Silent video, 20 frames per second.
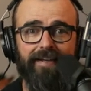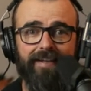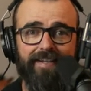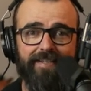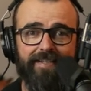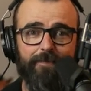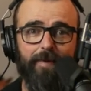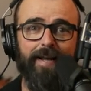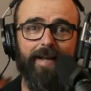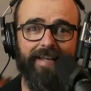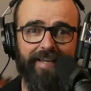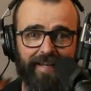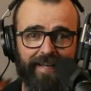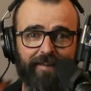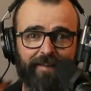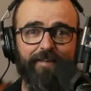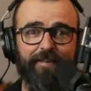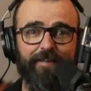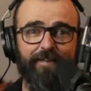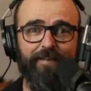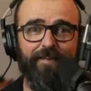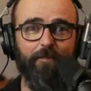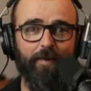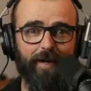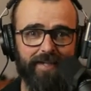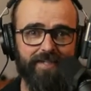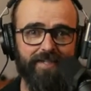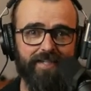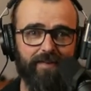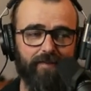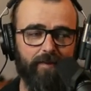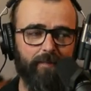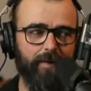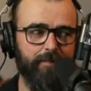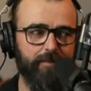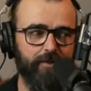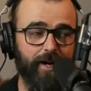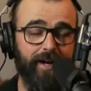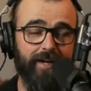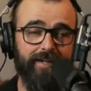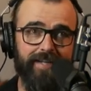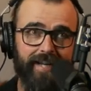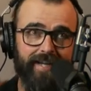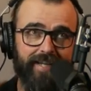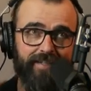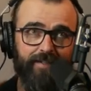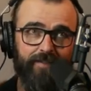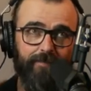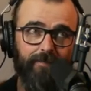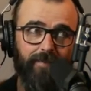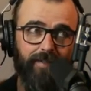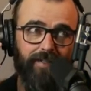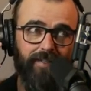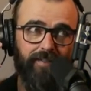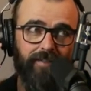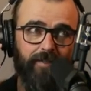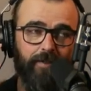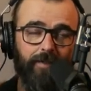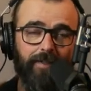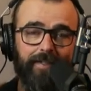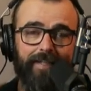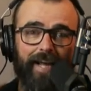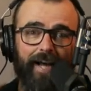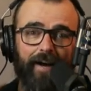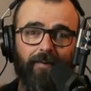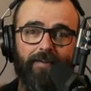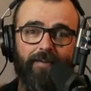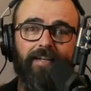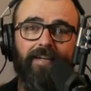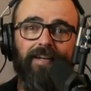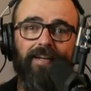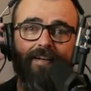This is my individual impressions of it, but I'm trying to take into account